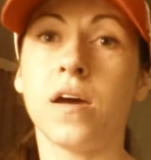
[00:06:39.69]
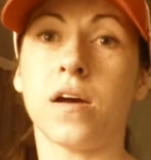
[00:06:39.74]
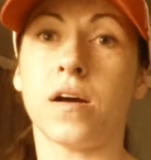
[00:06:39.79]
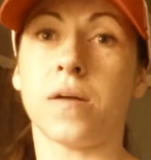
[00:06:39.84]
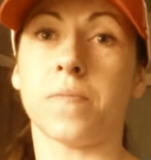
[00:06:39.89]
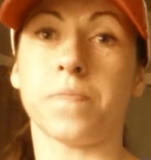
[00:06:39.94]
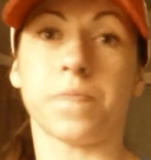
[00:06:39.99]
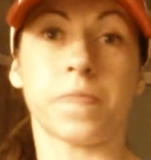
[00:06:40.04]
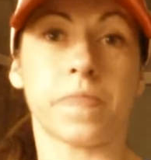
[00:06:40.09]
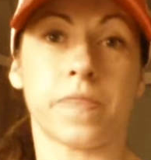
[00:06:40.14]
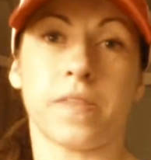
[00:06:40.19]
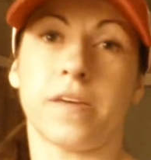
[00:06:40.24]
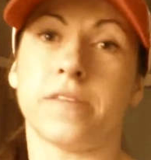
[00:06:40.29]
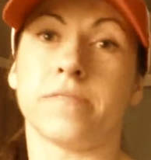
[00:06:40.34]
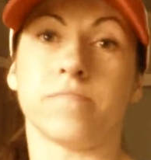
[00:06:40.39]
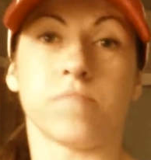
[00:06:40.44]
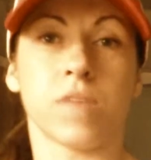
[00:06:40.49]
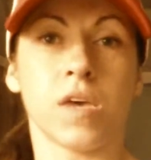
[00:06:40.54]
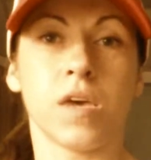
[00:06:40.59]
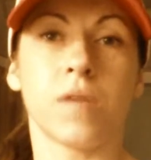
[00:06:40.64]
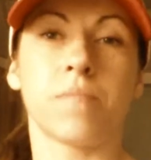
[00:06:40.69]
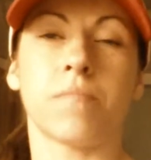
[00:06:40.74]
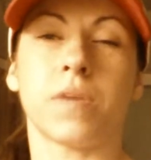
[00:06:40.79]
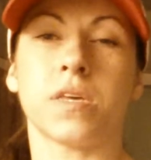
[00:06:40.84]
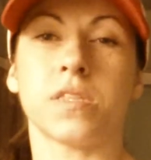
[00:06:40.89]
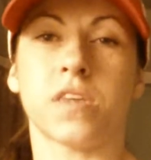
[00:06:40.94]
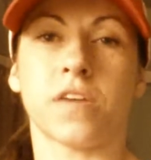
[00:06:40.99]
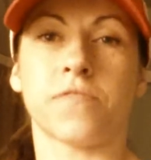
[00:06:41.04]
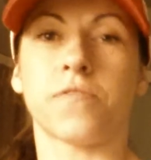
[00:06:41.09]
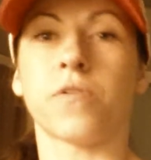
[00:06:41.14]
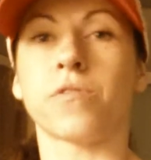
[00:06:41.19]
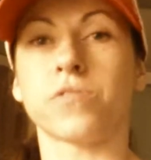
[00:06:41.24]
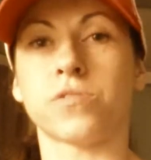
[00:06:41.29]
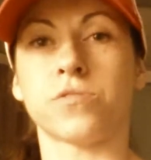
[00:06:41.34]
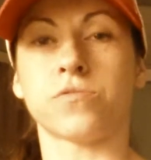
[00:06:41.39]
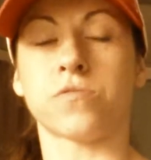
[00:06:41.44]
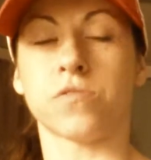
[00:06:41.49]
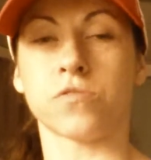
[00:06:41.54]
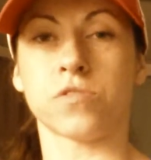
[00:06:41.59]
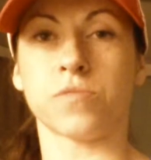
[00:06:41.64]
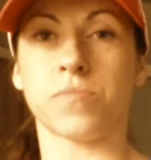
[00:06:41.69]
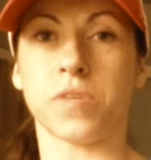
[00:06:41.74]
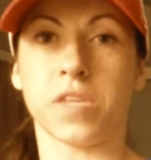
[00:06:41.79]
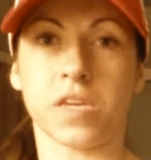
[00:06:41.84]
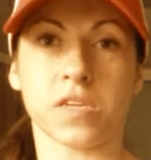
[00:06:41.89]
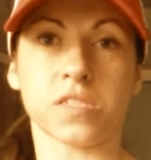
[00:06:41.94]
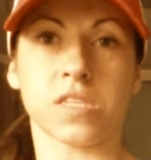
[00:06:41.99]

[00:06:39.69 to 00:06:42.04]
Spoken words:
and mainly I focus on social media